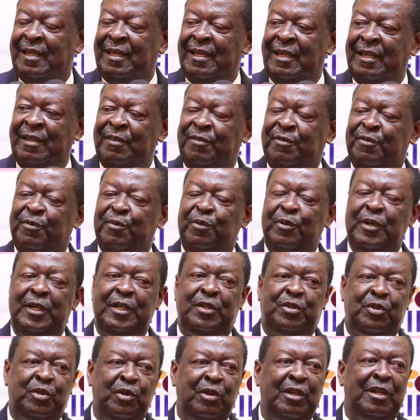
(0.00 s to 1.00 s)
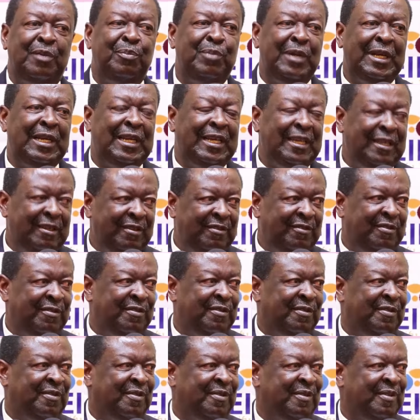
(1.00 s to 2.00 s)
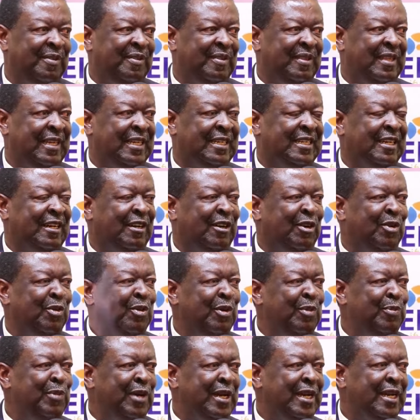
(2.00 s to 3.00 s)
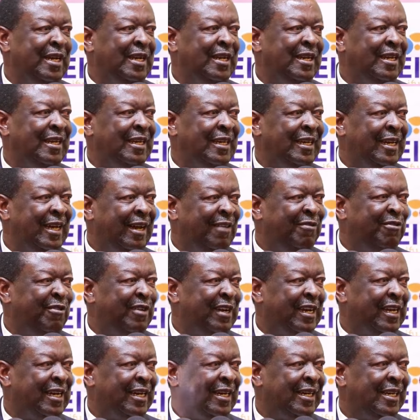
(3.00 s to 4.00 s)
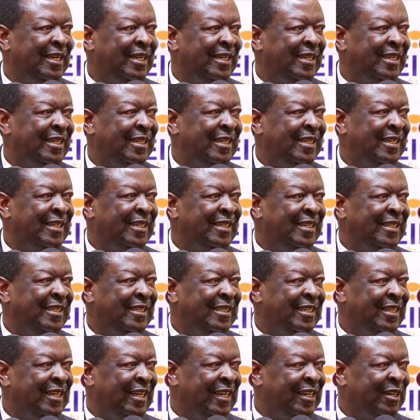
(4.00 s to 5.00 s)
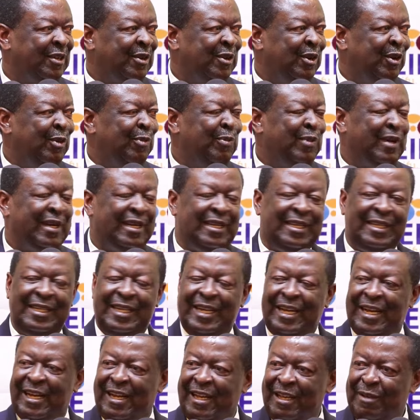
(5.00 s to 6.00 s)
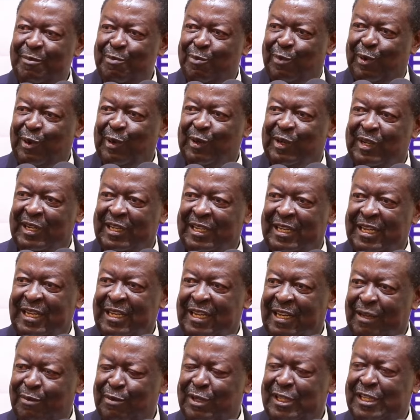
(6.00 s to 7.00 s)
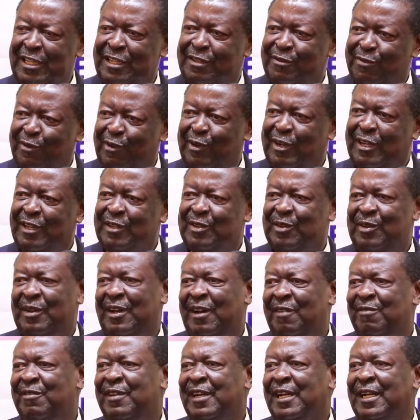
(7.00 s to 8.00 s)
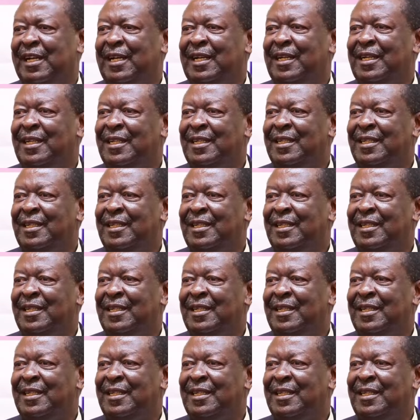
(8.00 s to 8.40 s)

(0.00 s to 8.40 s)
If we truly believe that our women in Africa and globally are important, and let me just focus on Africa,